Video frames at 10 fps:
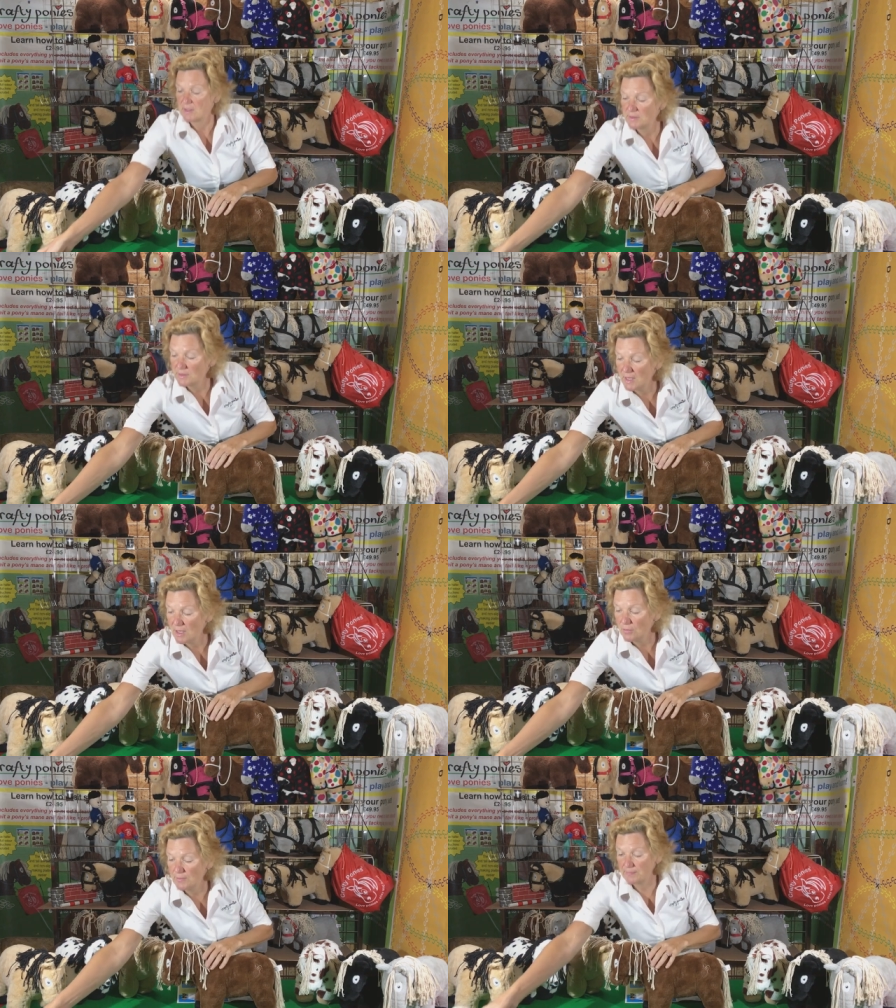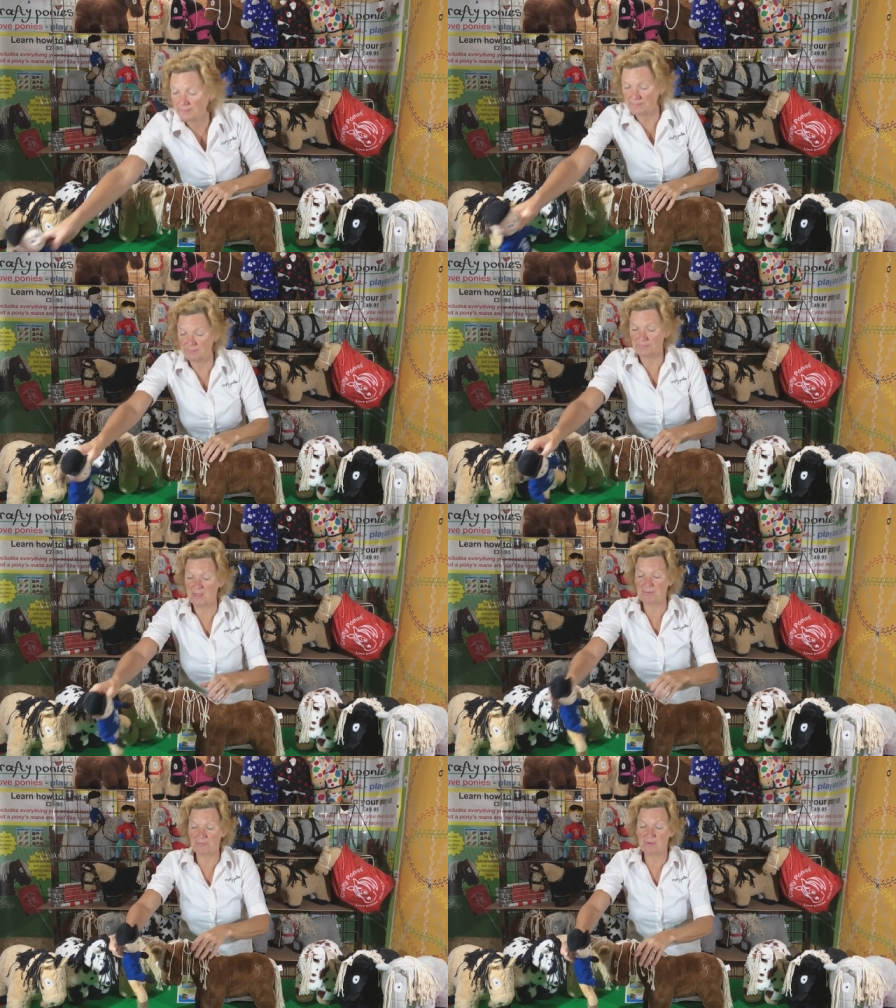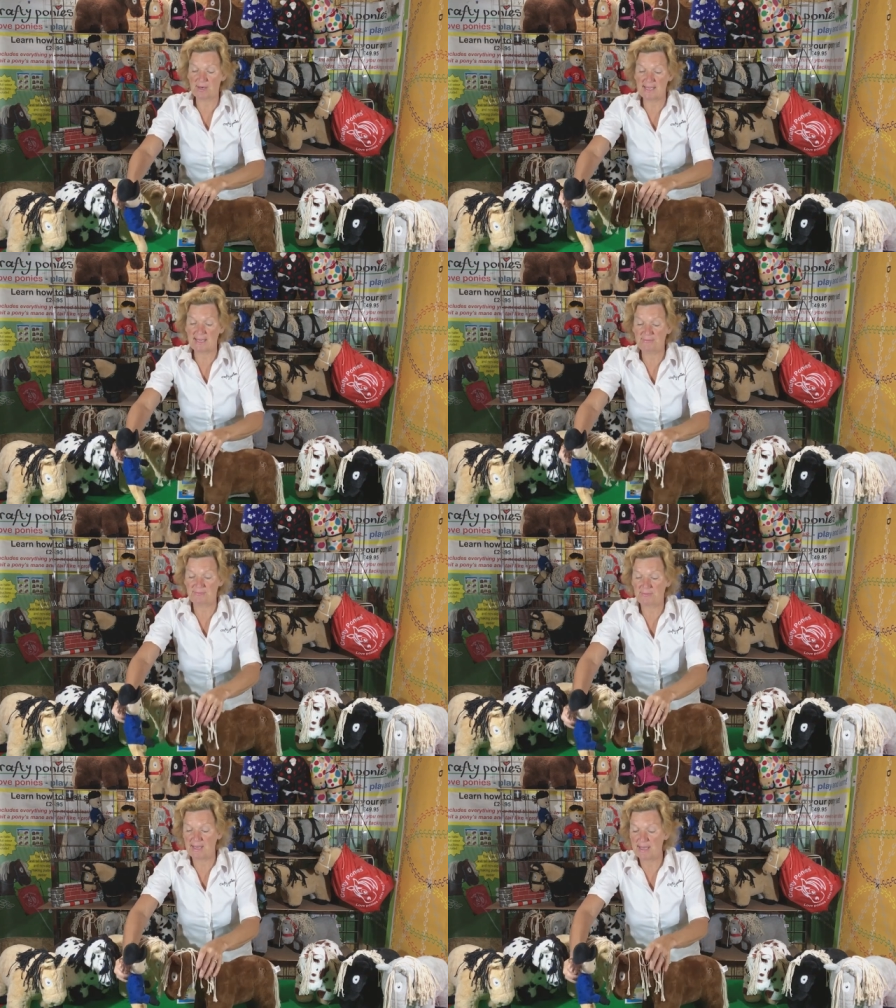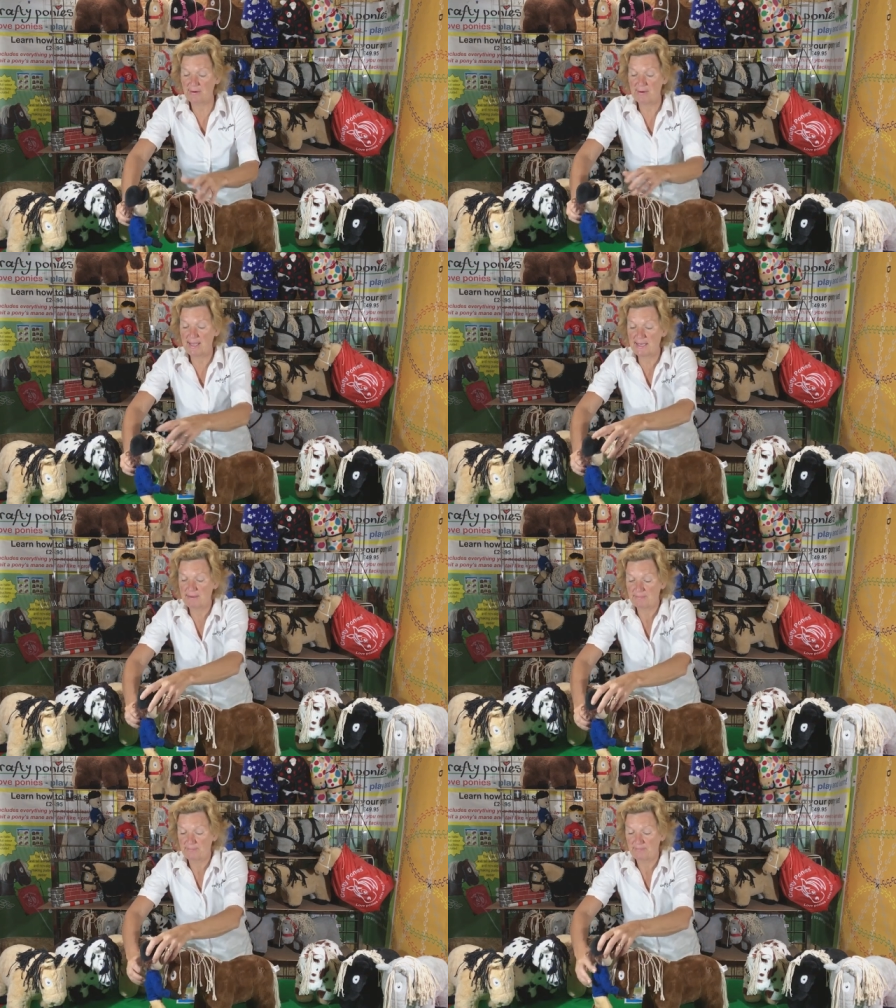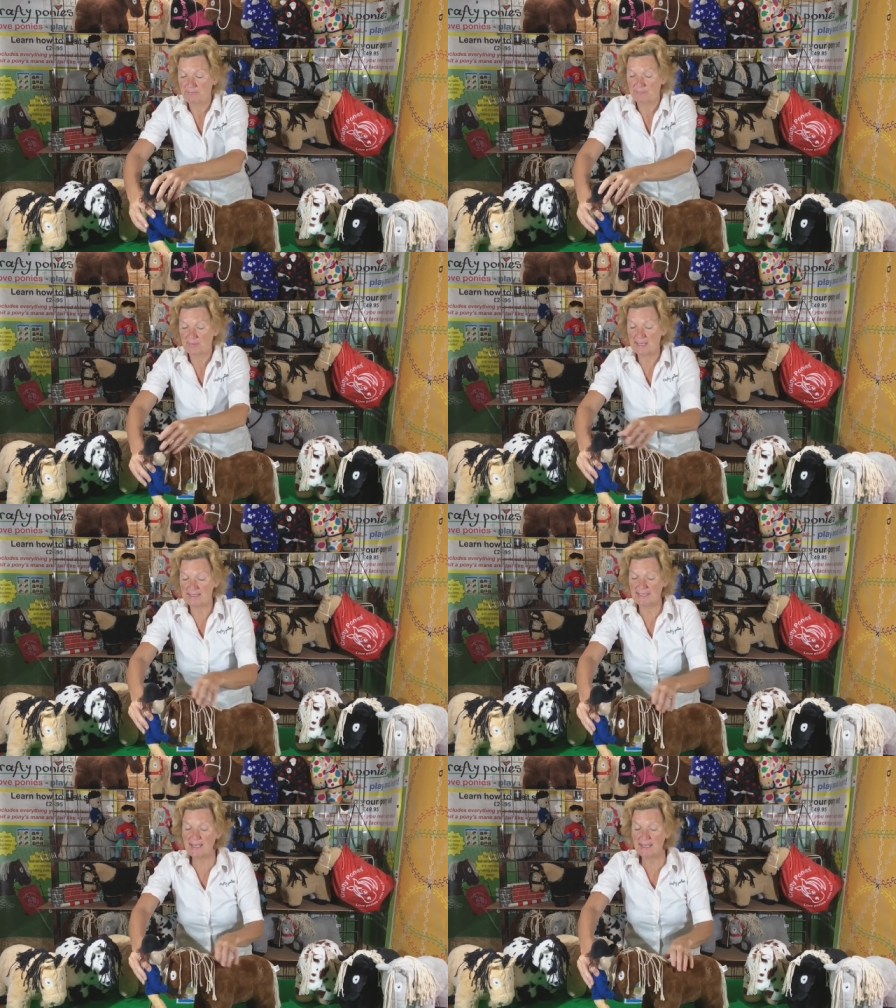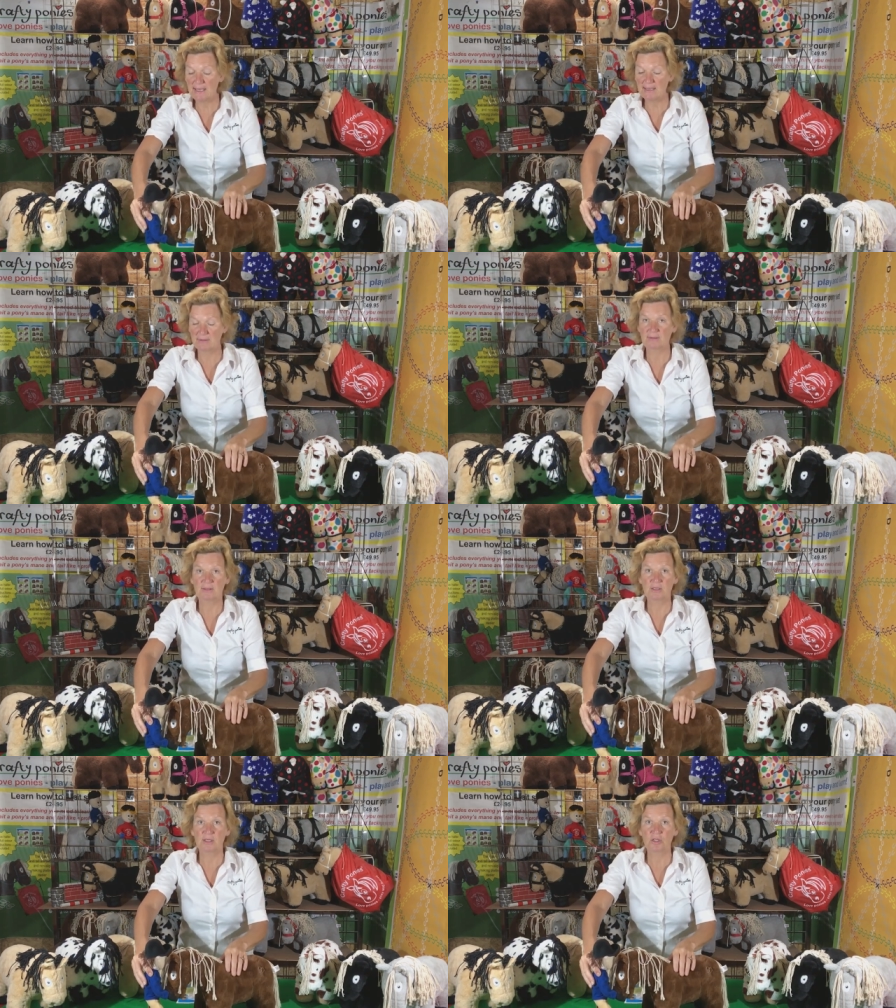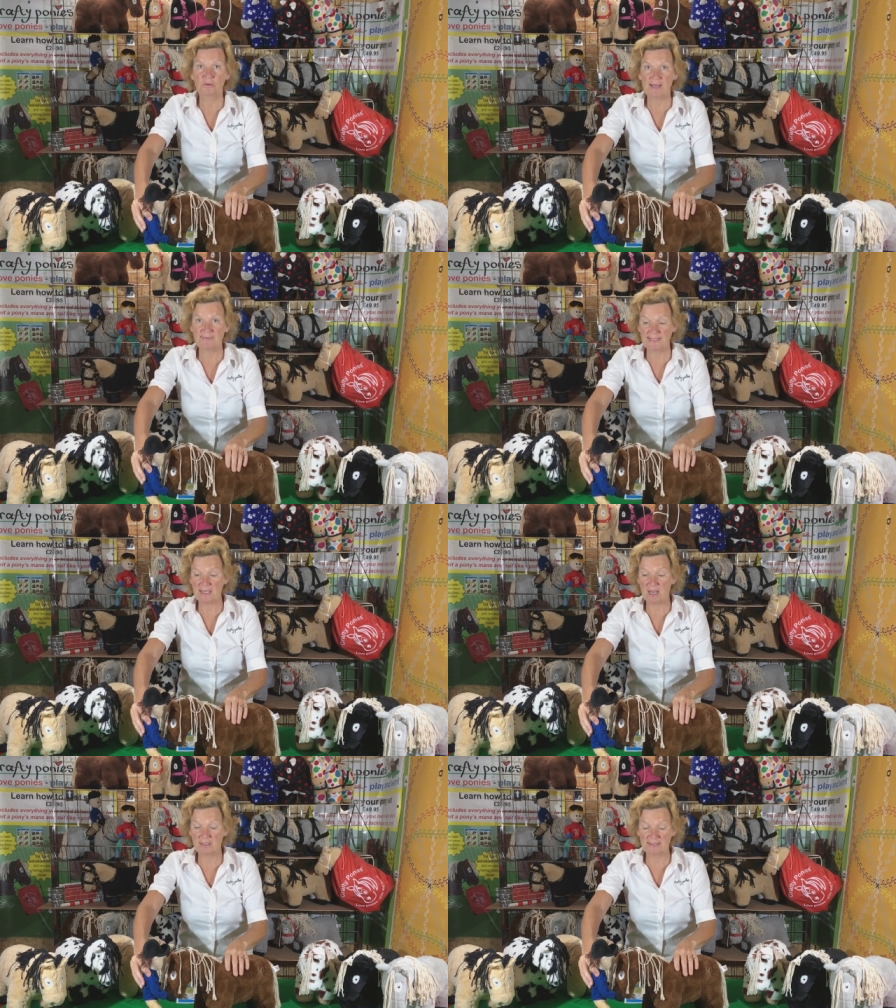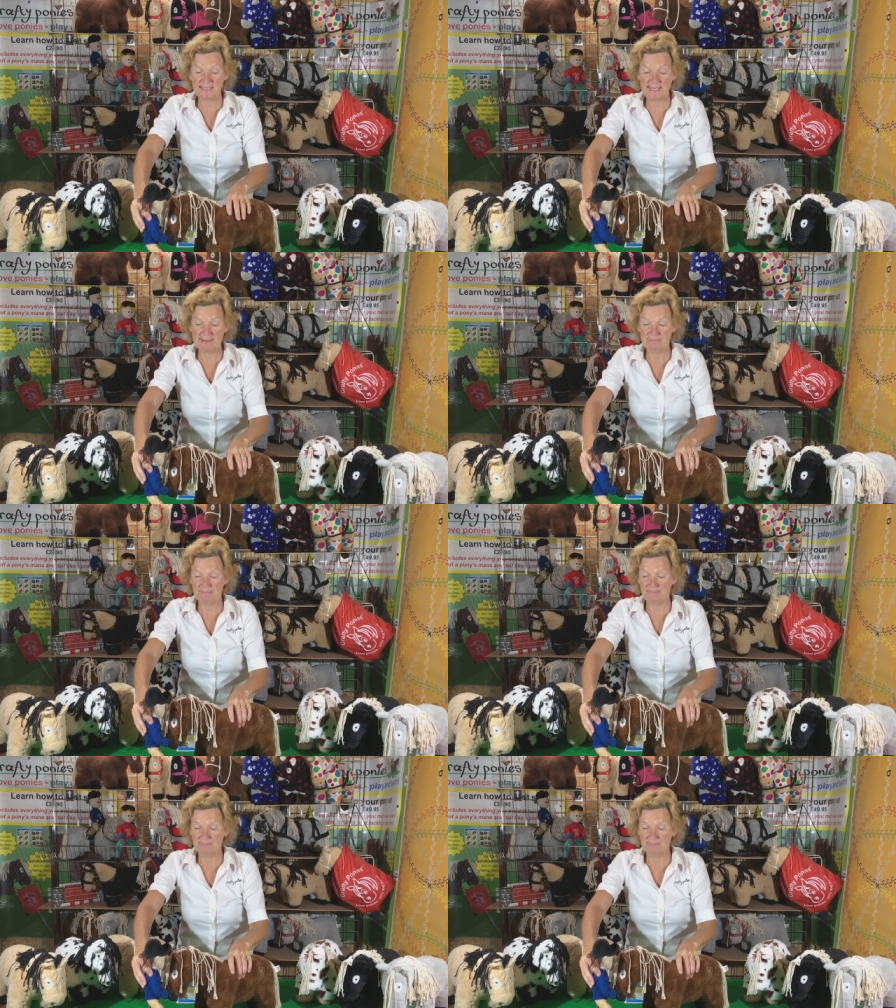So if, if Harry is here, Crafty can't see him.